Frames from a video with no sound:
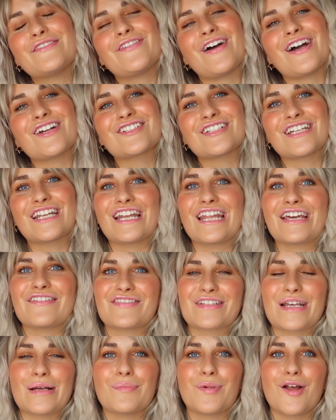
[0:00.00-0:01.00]
fashion and
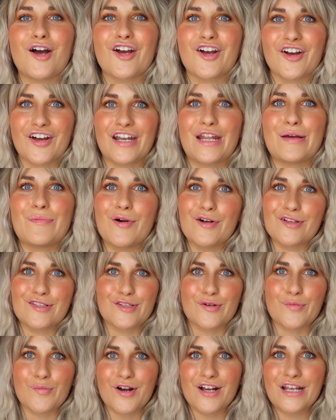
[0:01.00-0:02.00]
lifestyle blogger, and I'm
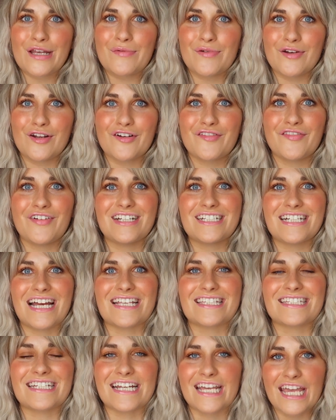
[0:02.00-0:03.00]
also working with Look
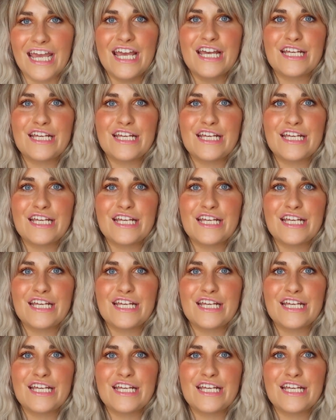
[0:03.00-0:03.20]
Fantastic